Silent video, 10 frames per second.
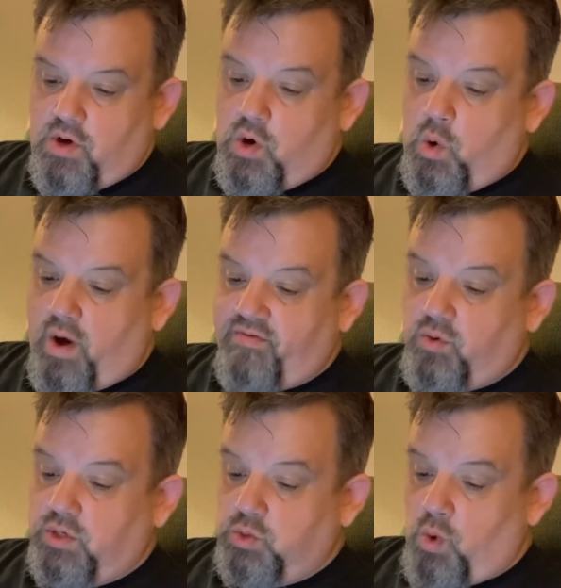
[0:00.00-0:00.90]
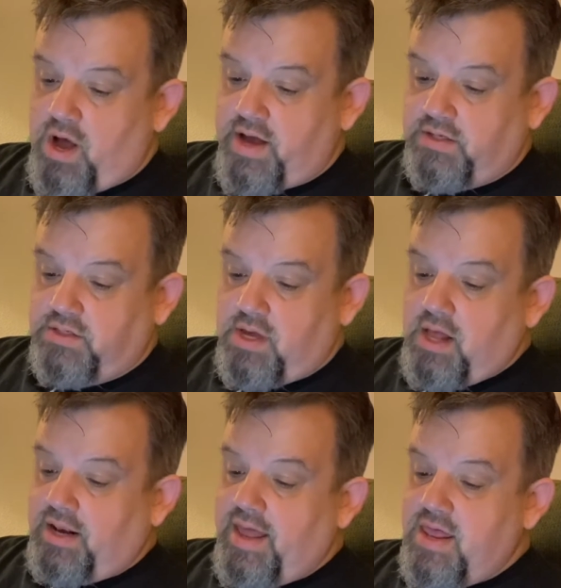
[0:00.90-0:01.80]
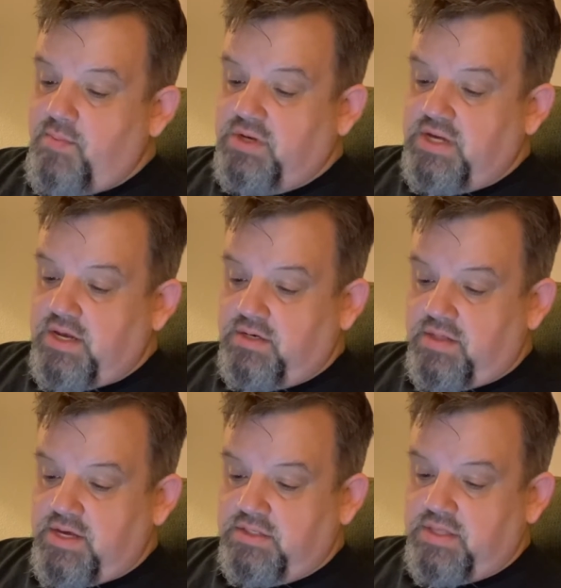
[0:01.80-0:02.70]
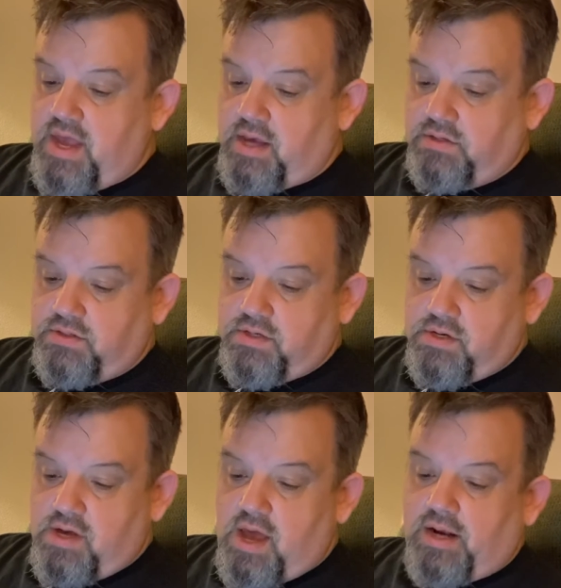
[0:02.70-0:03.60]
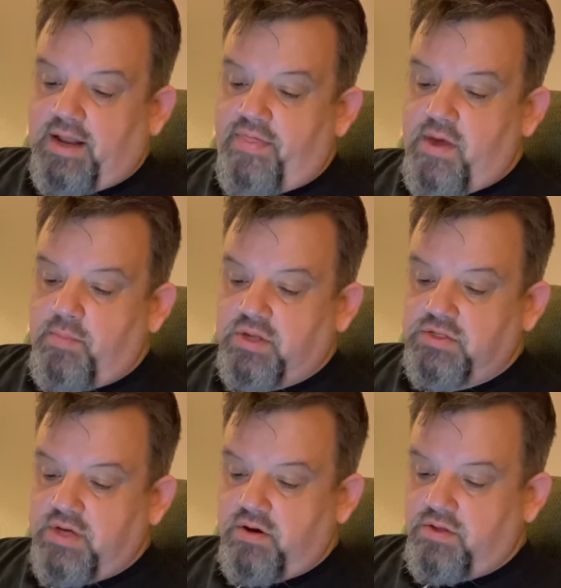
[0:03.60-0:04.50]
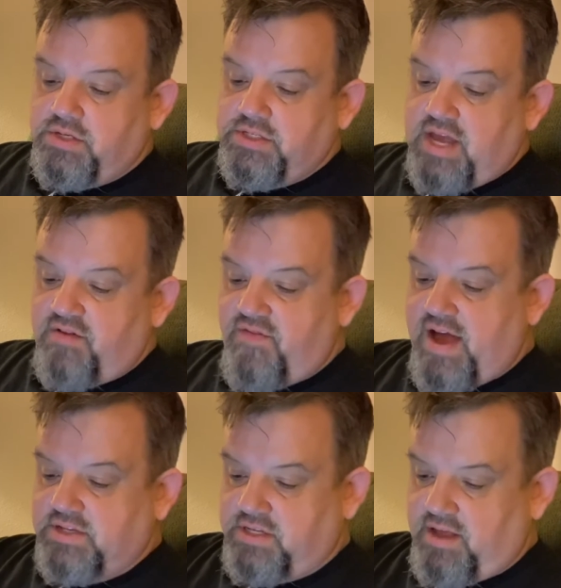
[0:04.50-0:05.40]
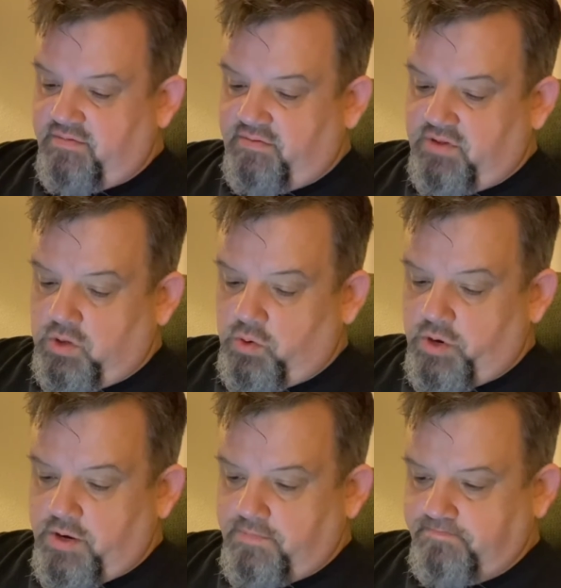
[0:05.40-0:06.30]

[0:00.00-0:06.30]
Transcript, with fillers: Whoever is wise, let him attend to these things. Let them consider the steadfast love of the Lord.